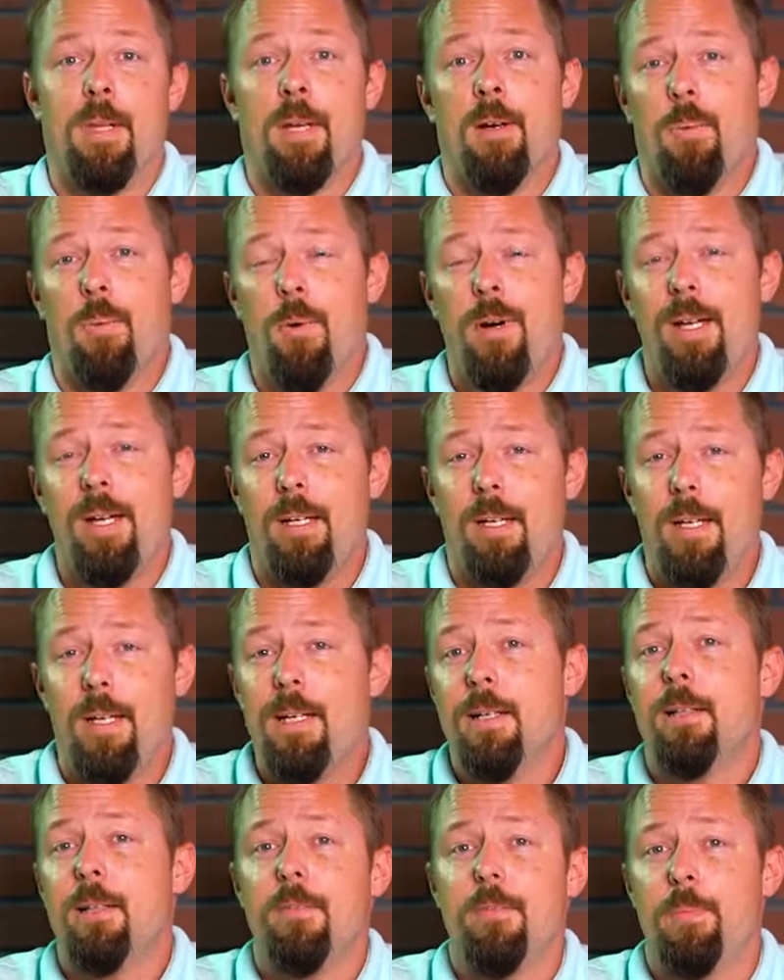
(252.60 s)
What
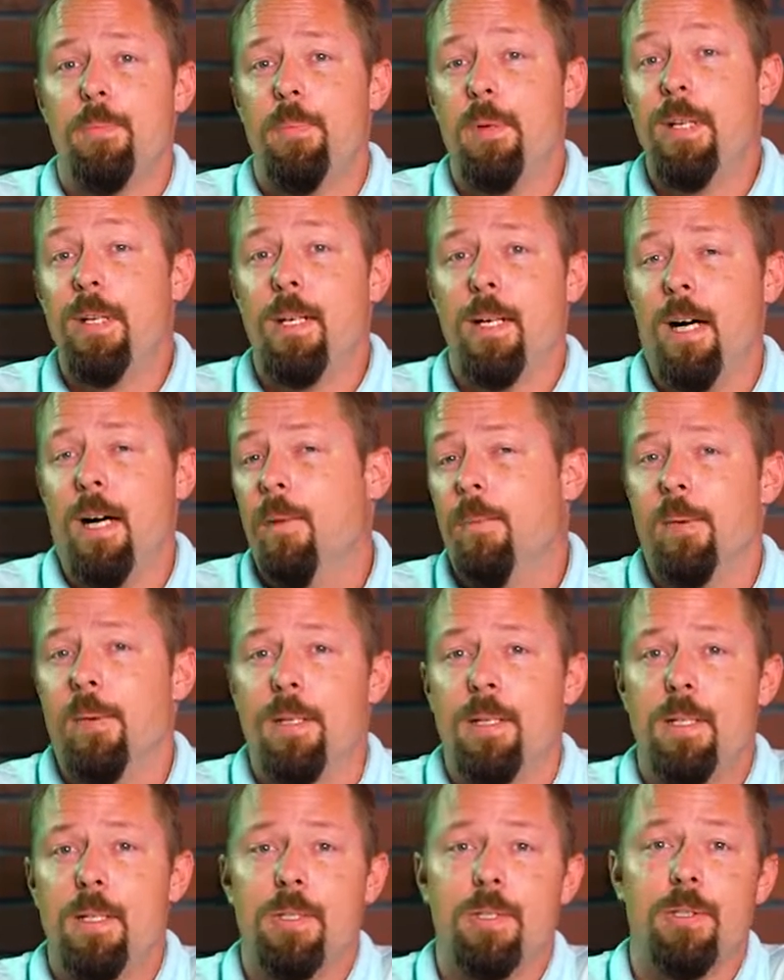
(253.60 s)
if big
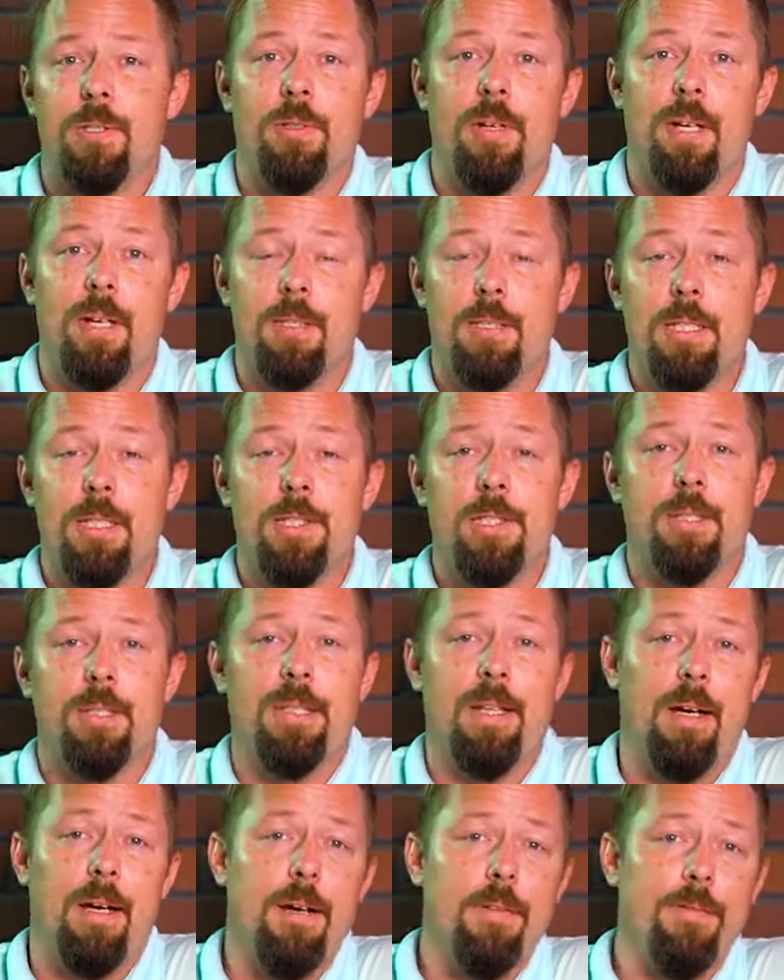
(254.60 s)
companies
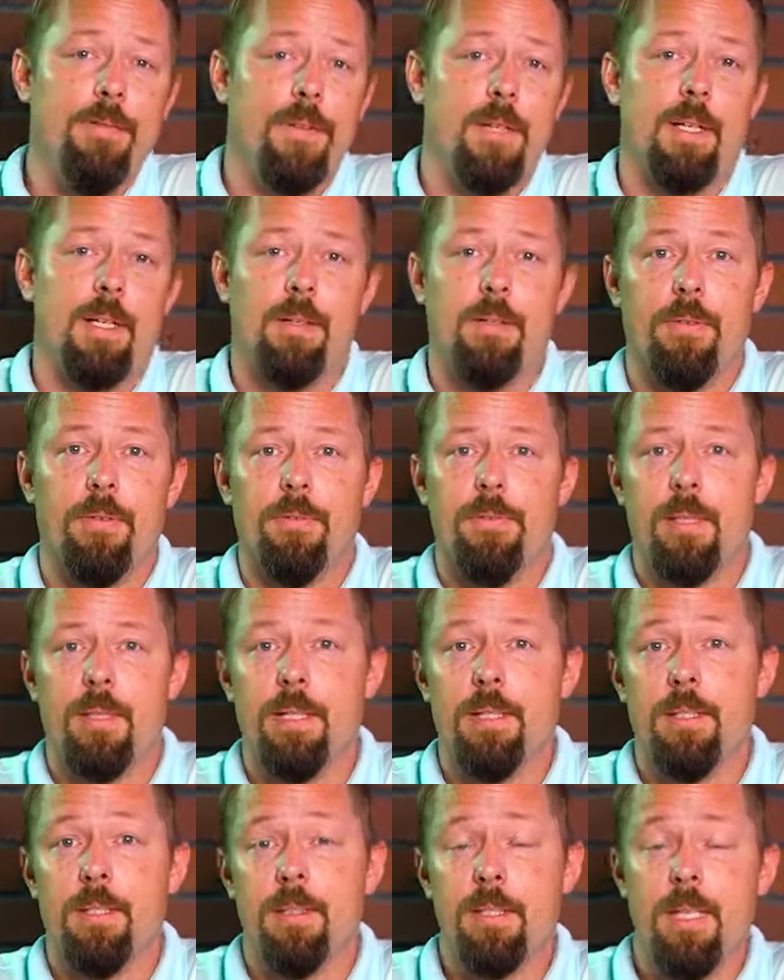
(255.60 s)
transition their vehicle
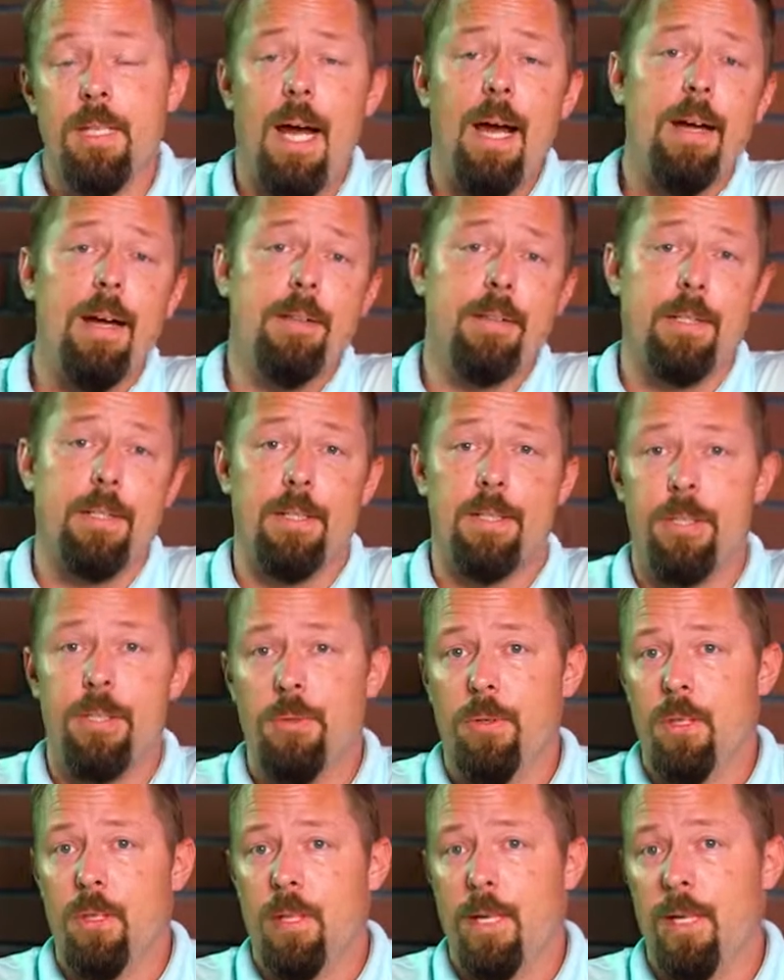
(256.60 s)
fleets entirely
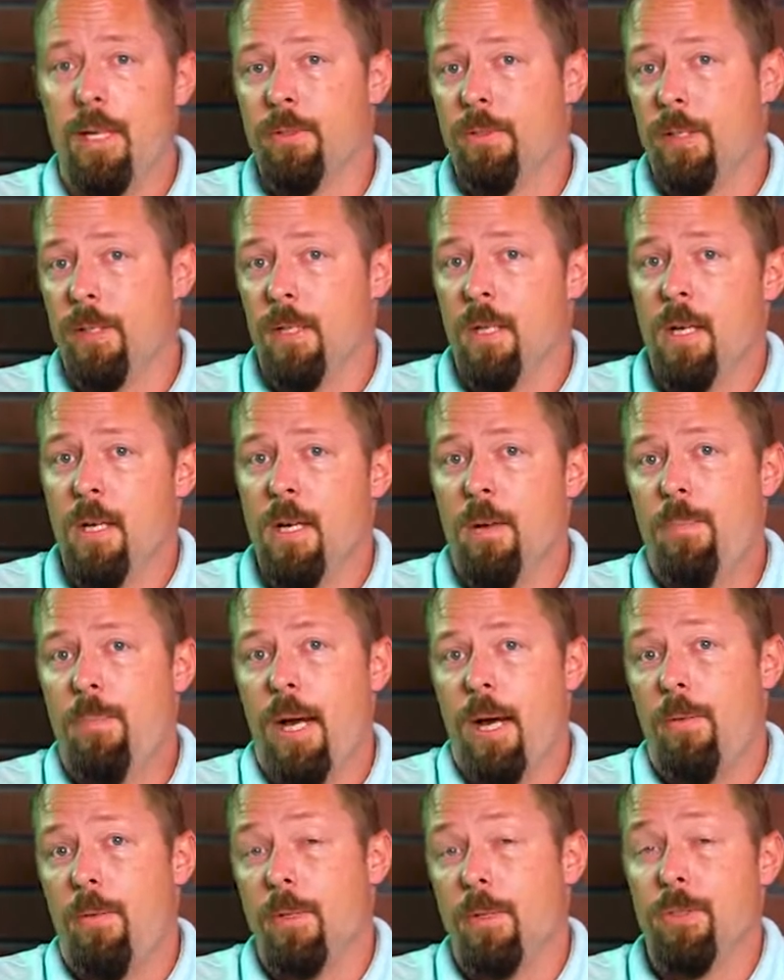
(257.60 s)
to electric
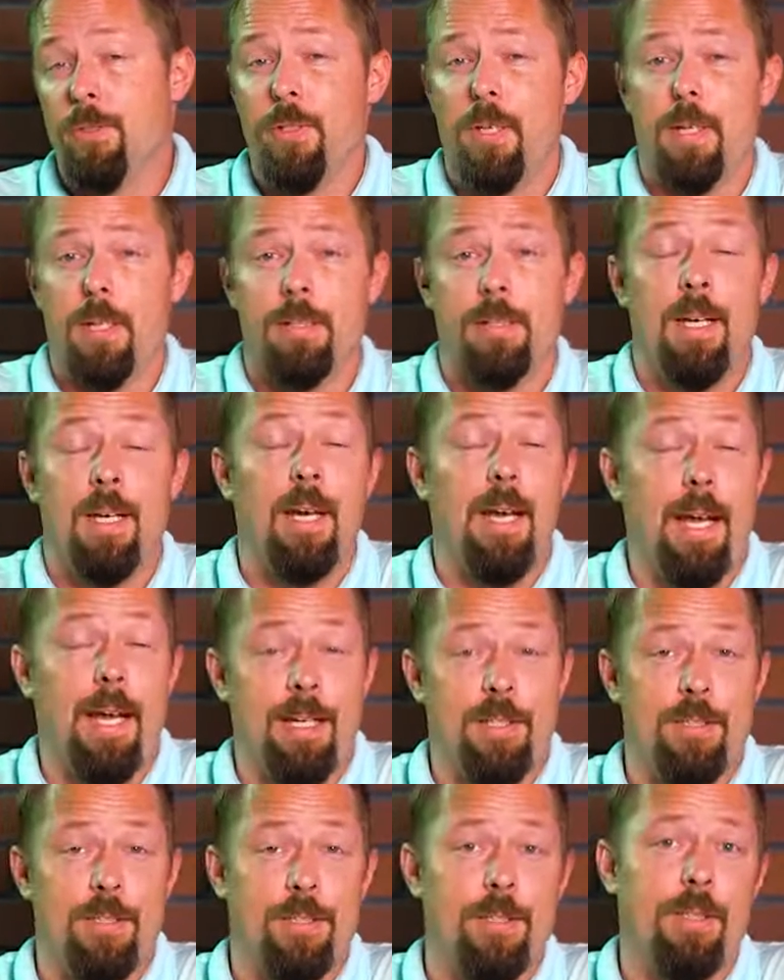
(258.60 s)
powered trucks
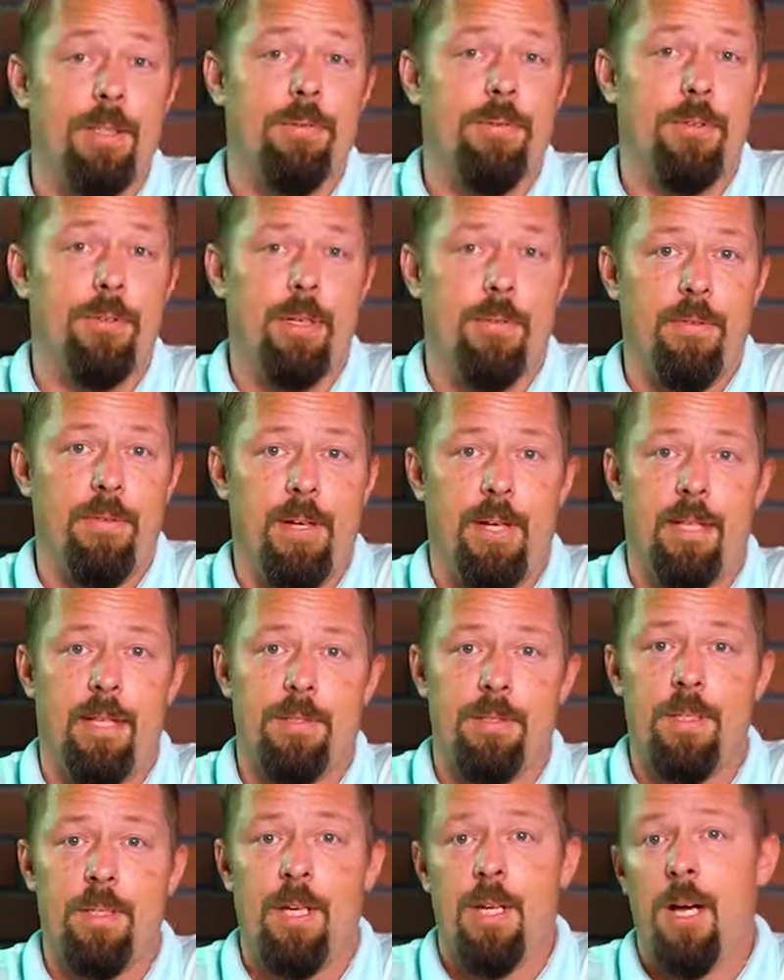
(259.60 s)
and delivery
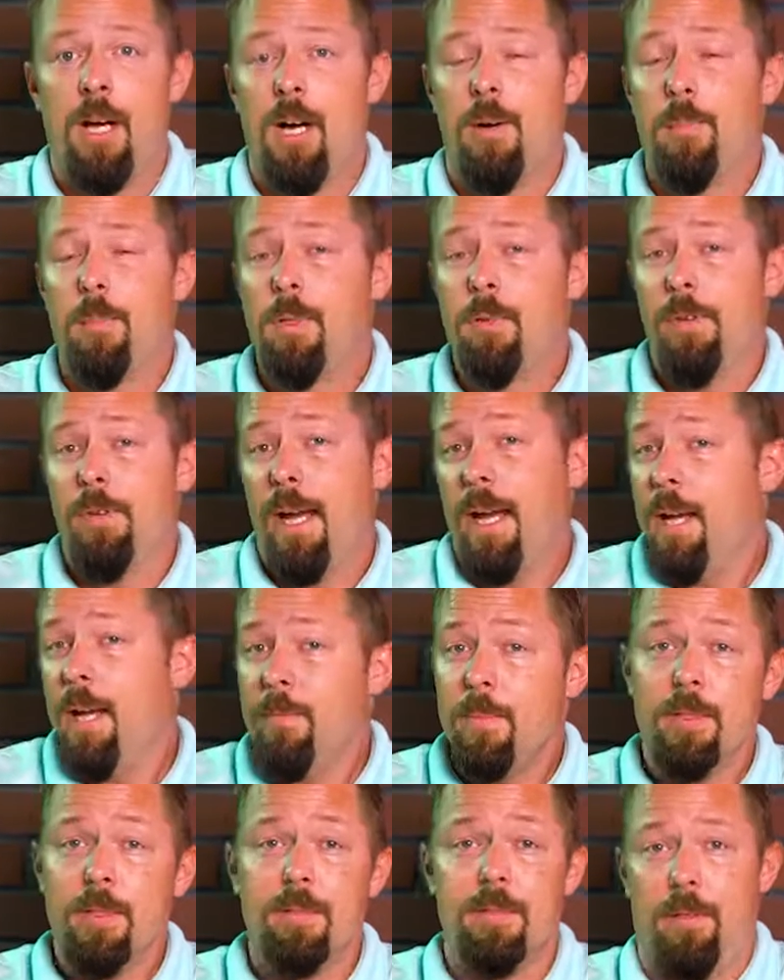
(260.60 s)
vans, a move
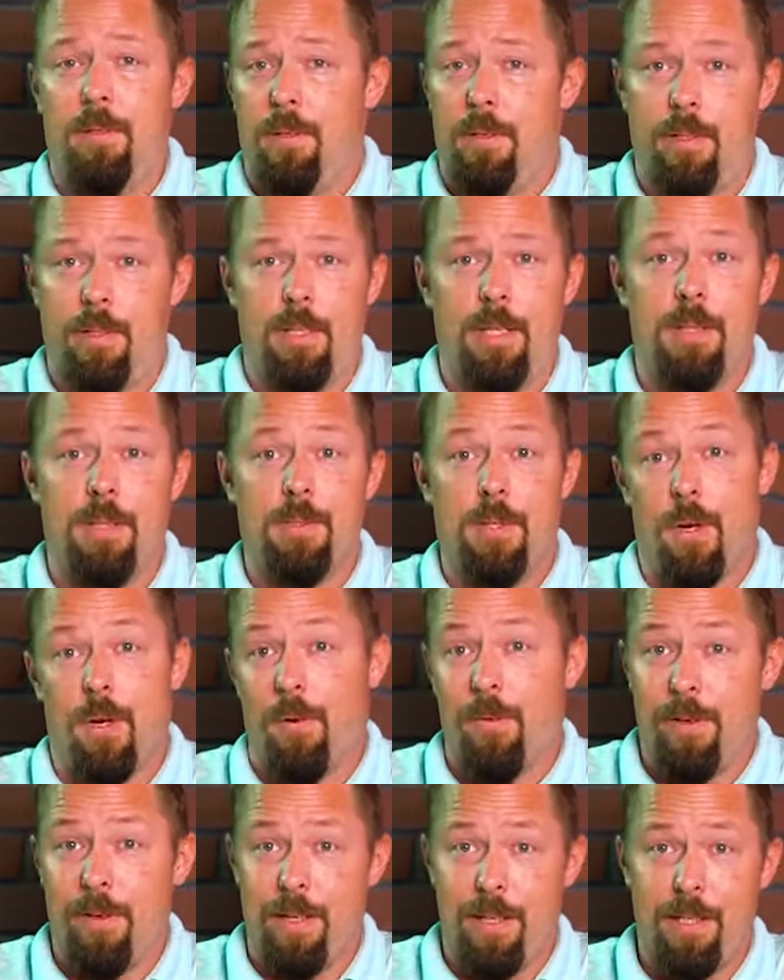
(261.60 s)
Amazon is
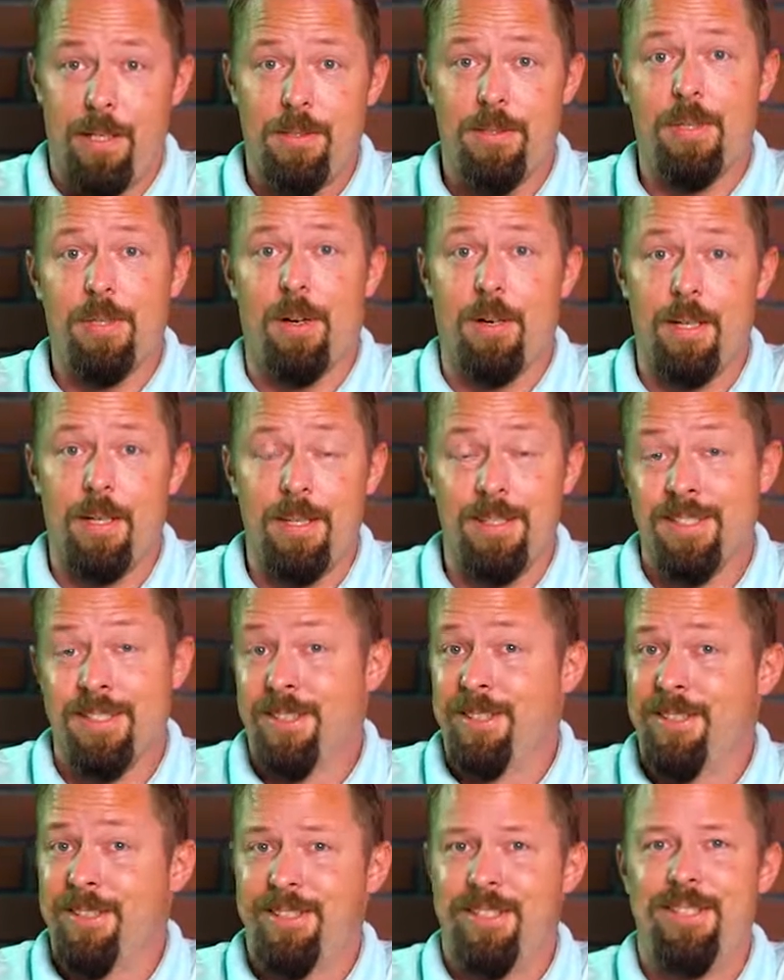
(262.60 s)
already starting
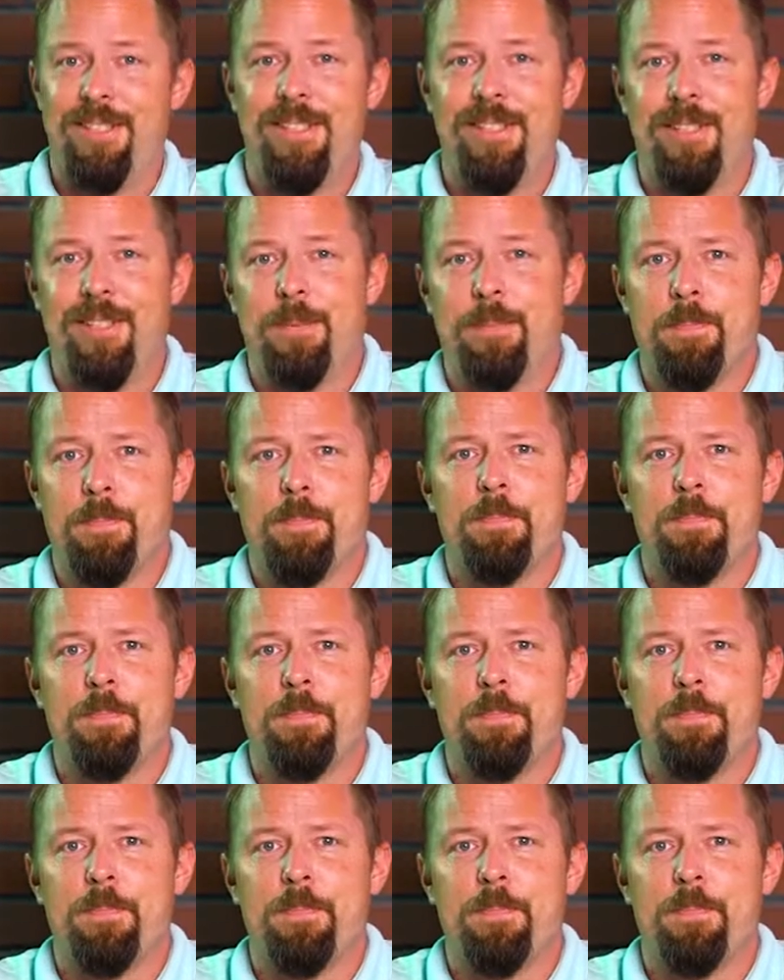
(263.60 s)
to do?